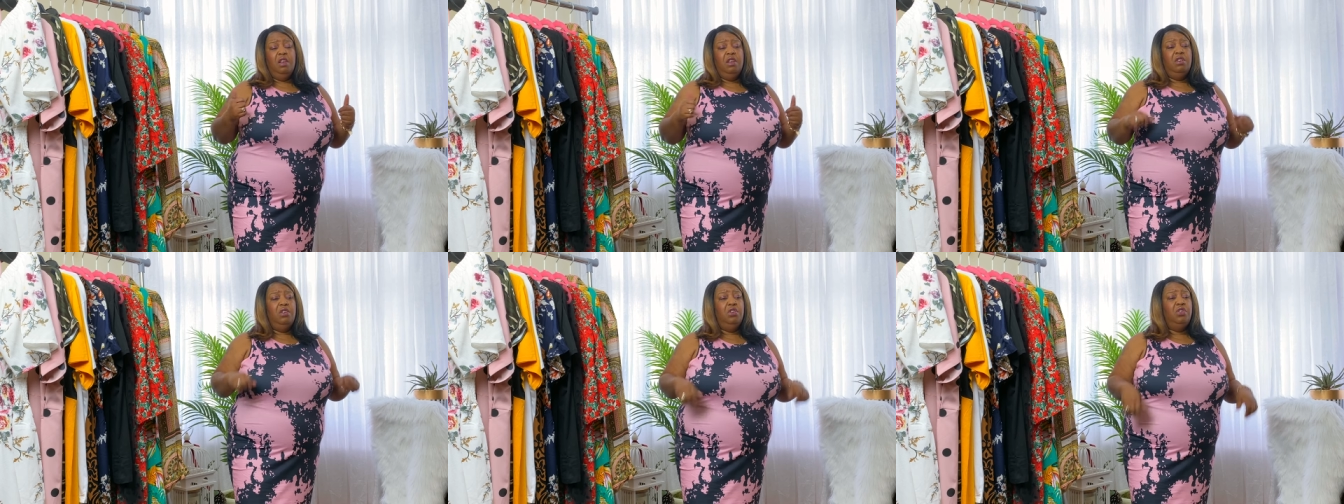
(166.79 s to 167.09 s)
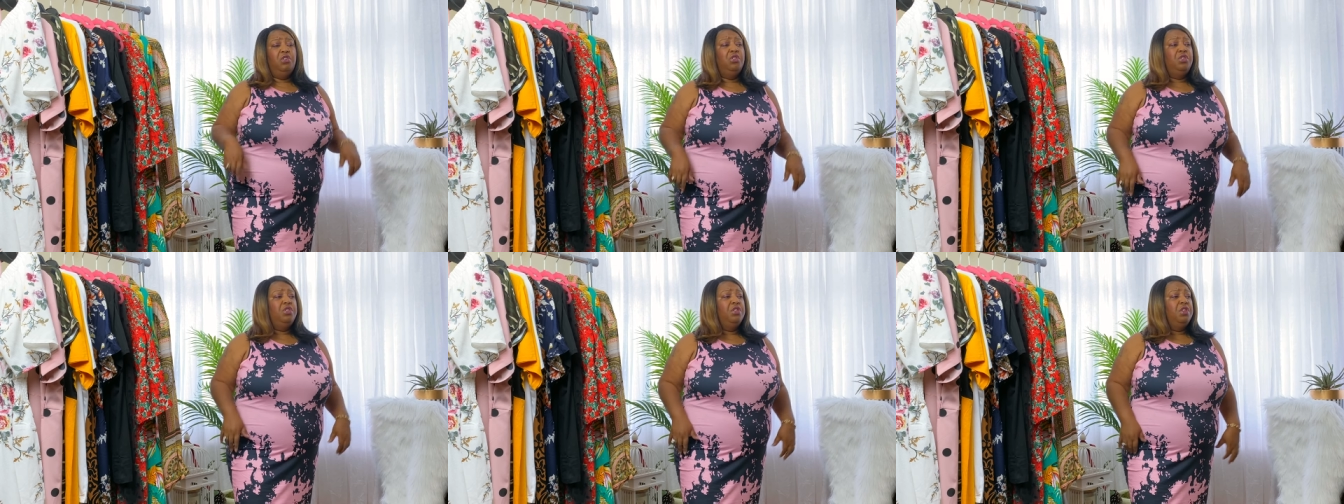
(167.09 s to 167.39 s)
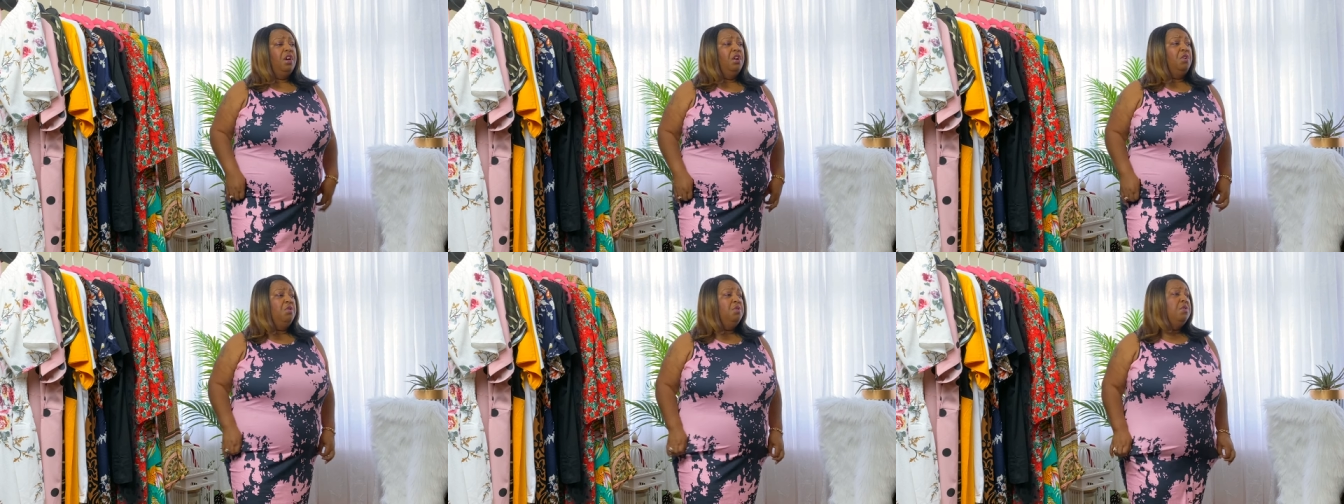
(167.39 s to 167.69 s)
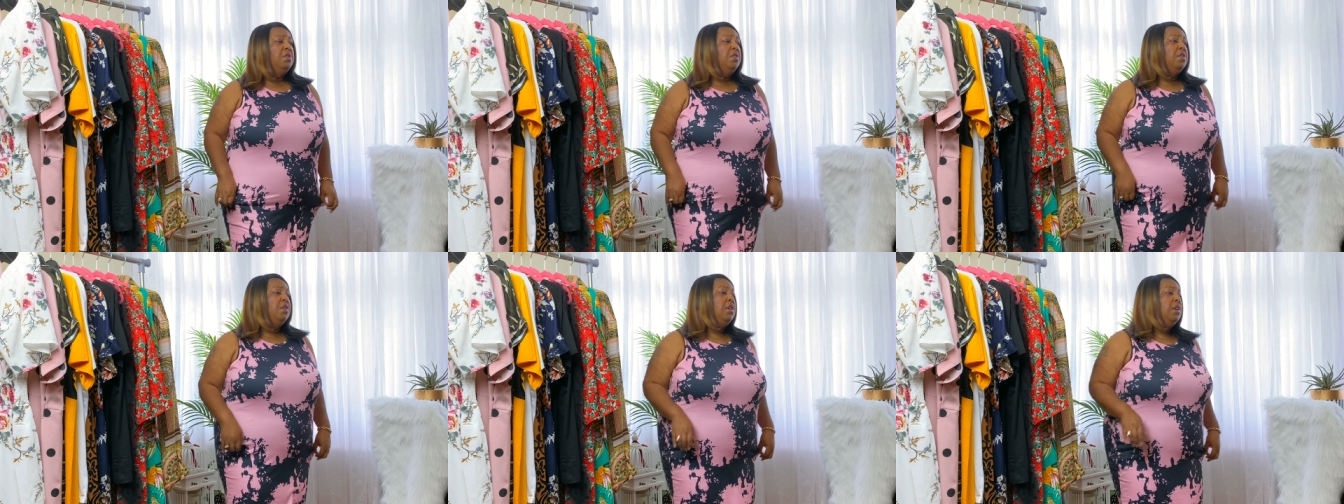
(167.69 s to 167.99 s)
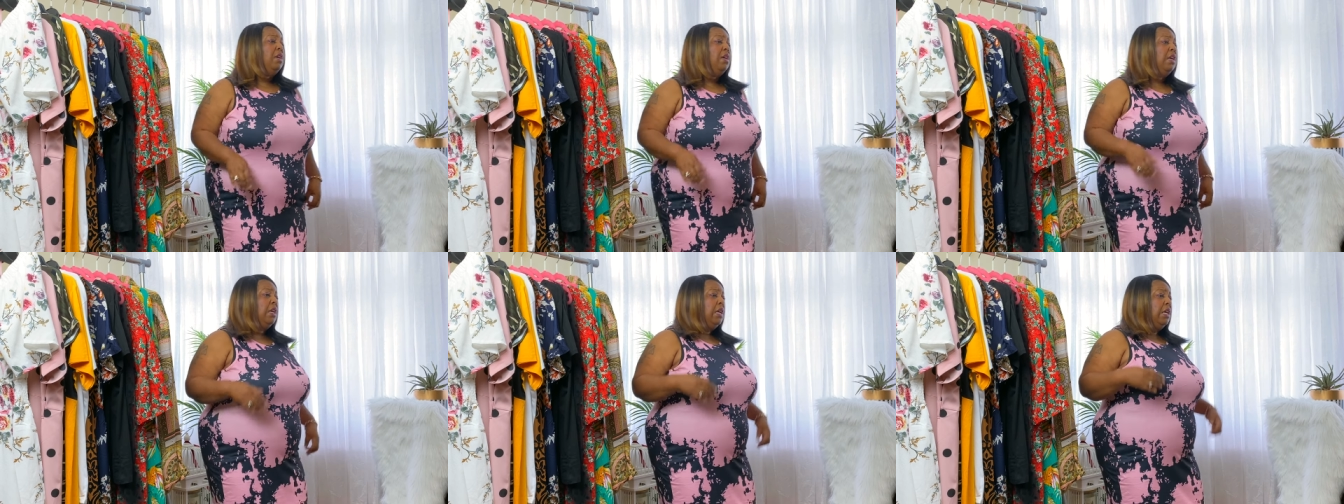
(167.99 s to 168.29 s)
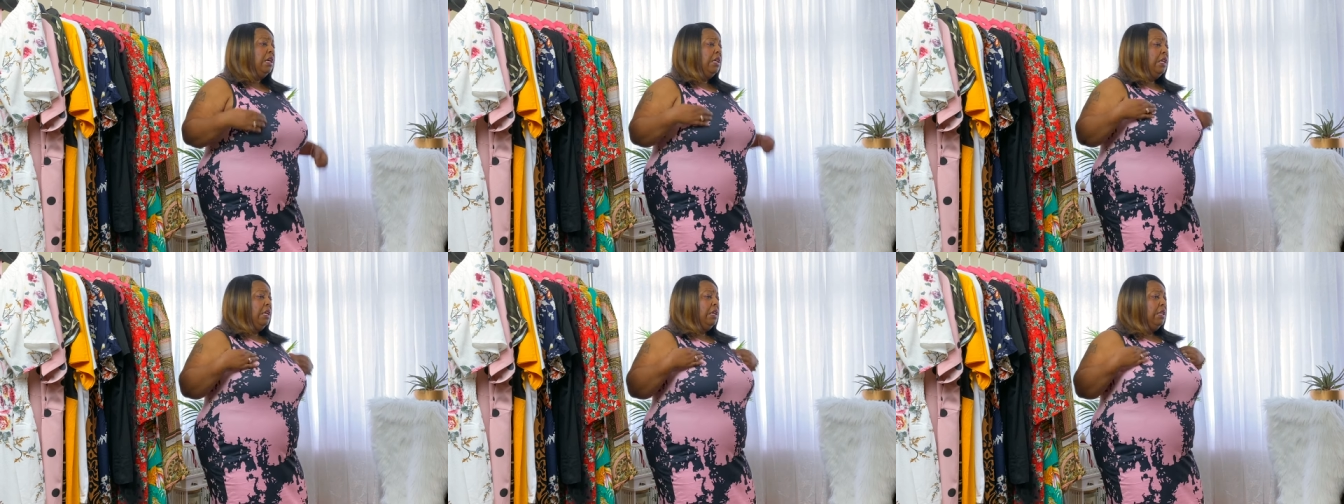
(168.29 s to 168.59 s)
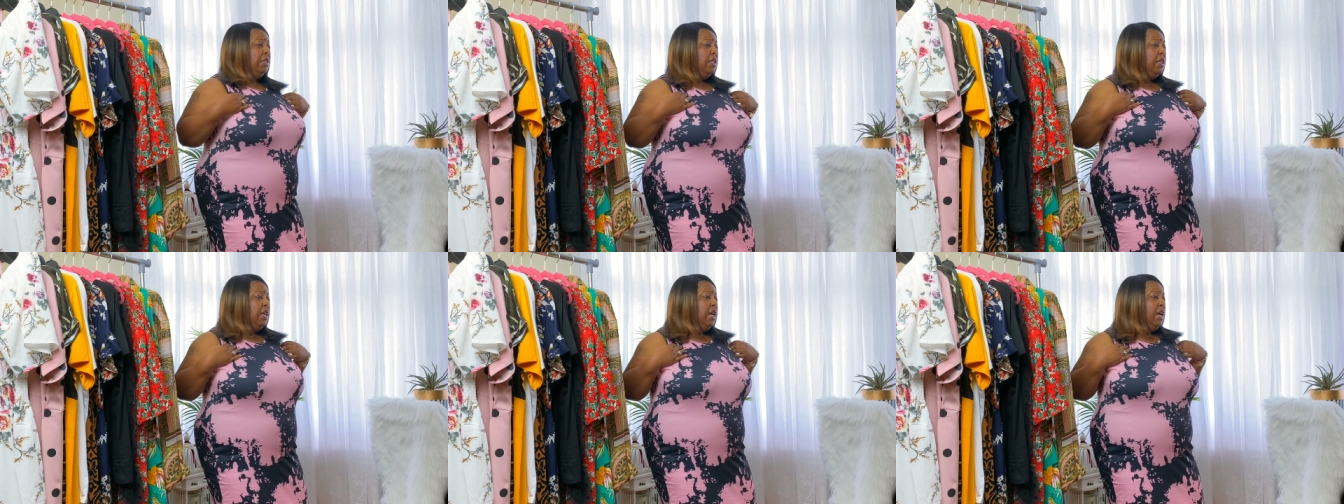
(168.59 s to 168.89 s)
you're good to go.
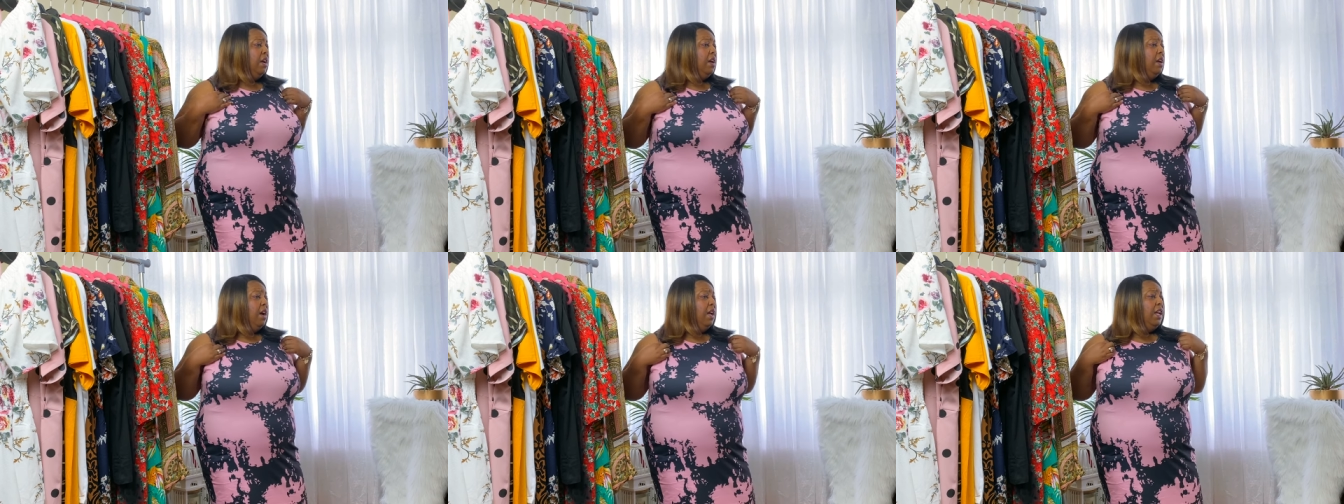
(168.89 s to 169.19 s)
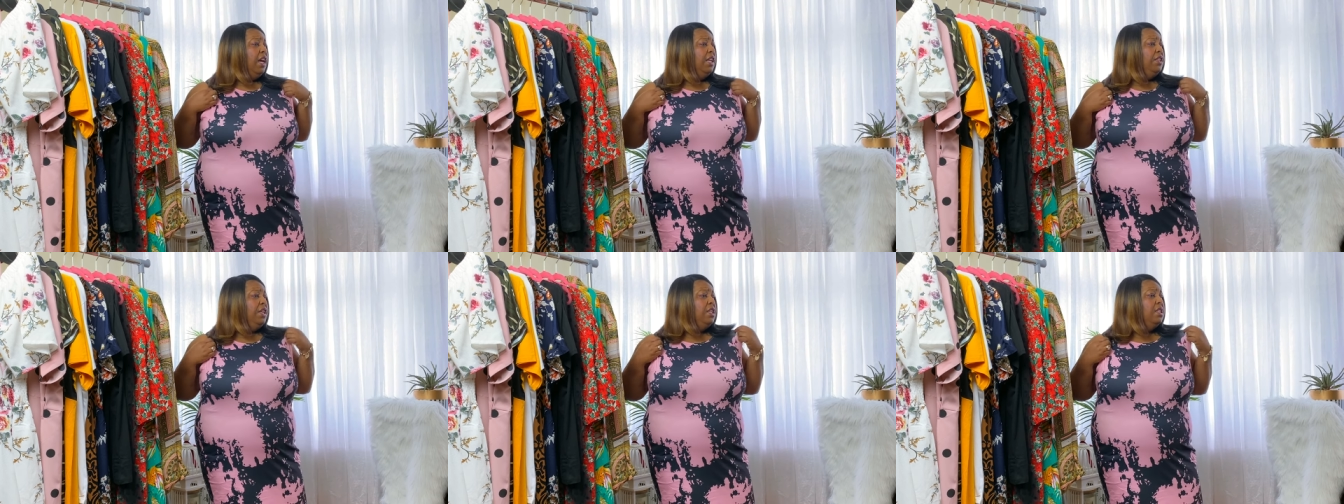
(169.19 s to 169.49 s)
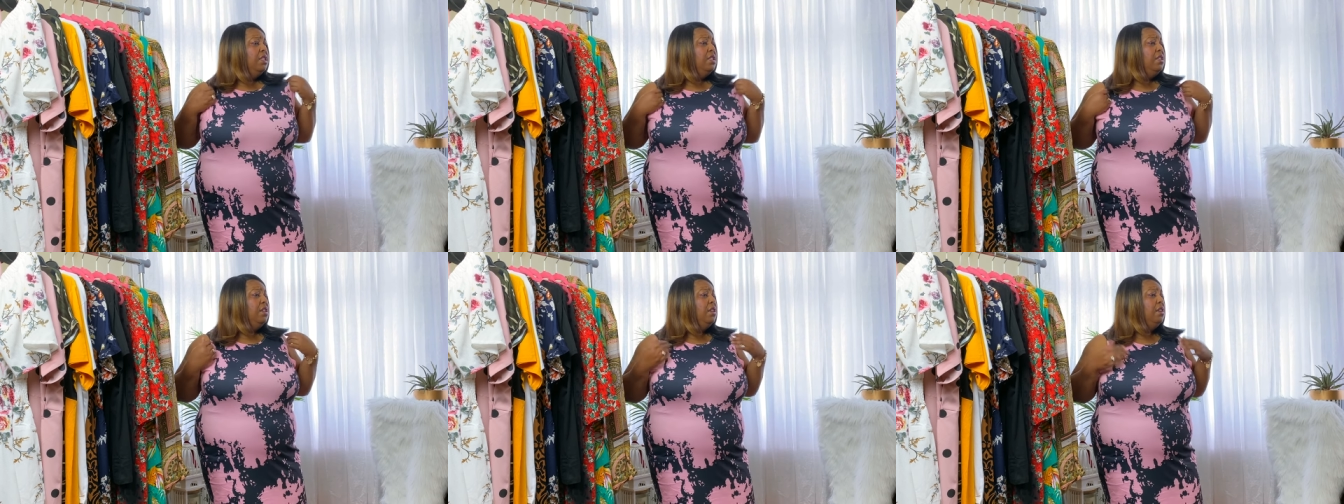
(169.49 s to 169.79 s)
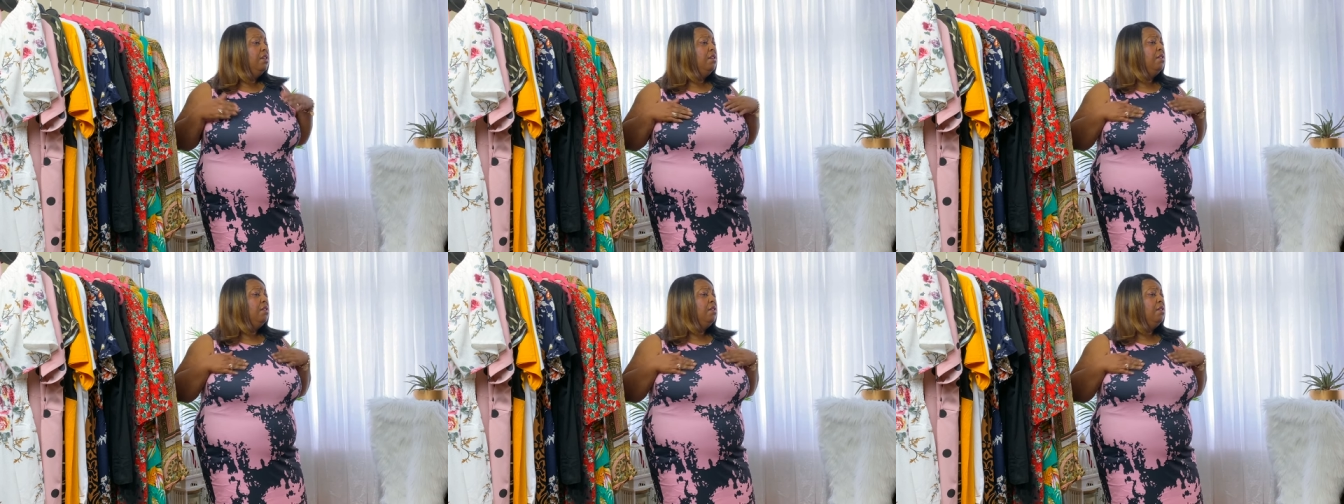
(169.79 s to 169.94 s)
So yeah, I like this.